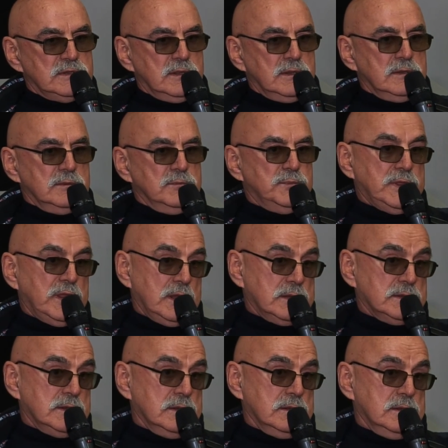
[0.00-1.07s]
uh,
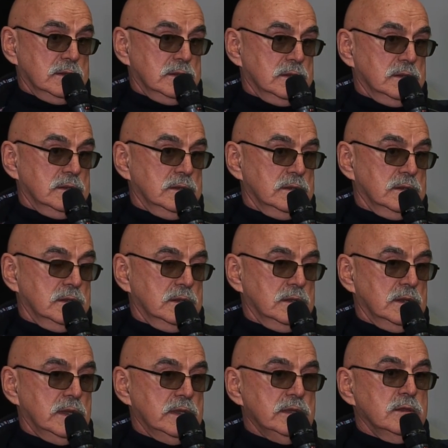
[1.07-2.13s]
project uh,
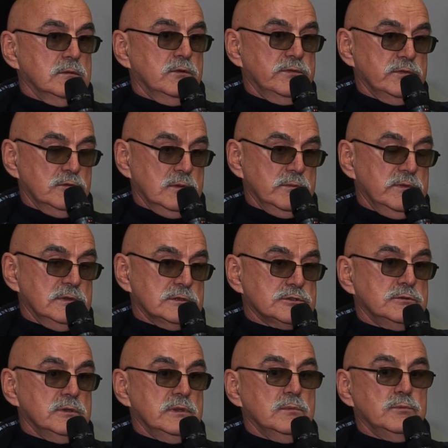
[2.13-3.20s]
design
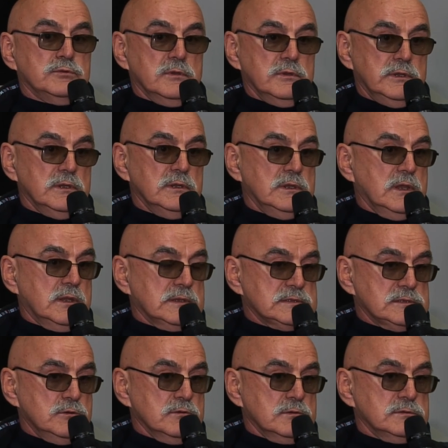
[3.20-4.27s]

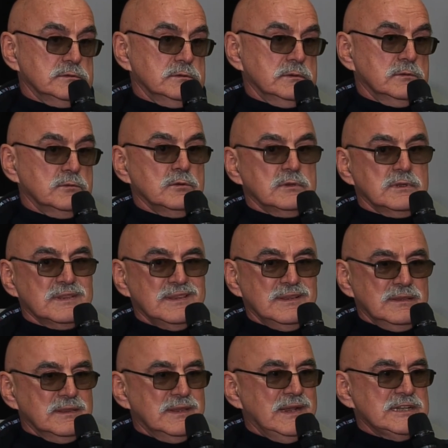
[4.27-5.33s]
from the
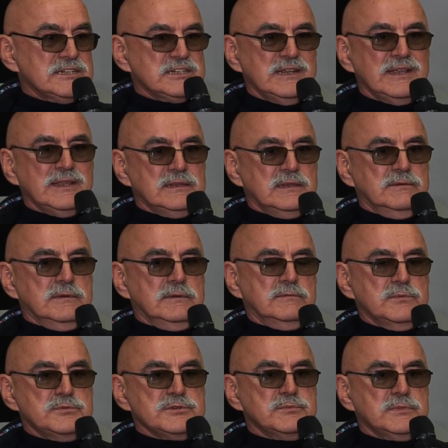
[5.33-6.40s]
uh,
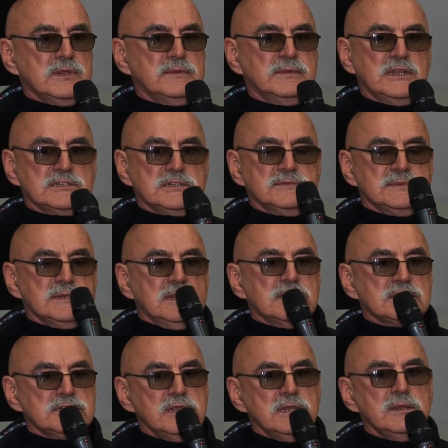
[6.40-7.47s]
standpoint uh,
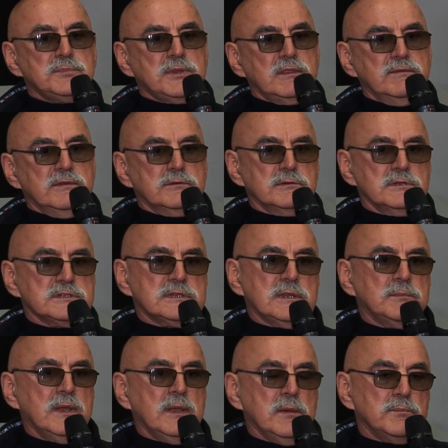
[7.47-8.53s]
of, uh, of, of,
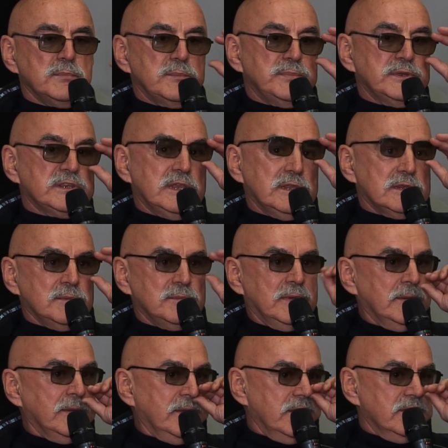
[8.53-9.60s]
two um,
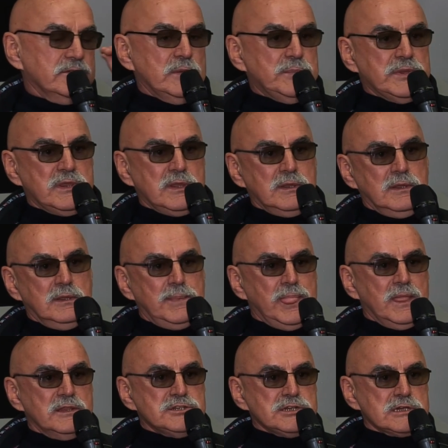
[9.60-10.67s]
components uh,
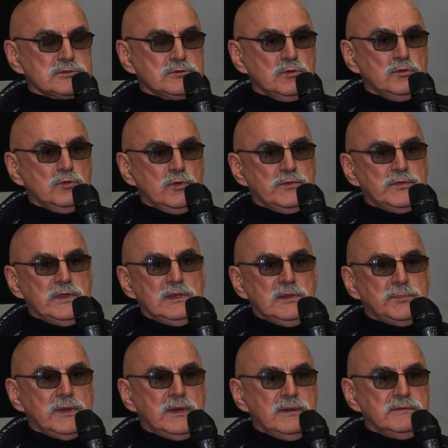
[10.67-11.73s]
process uh, and
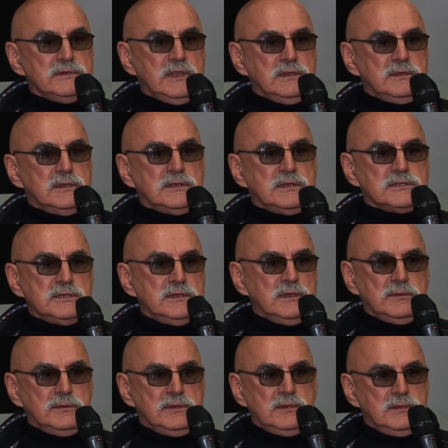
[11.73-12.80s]
result, uh, the
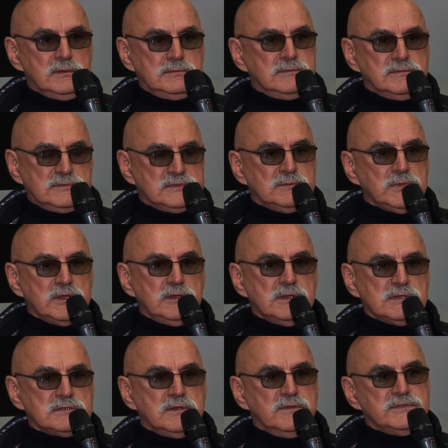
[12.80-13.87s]
process
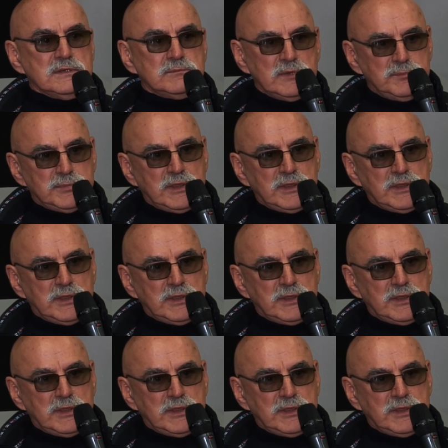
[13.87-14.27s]
um,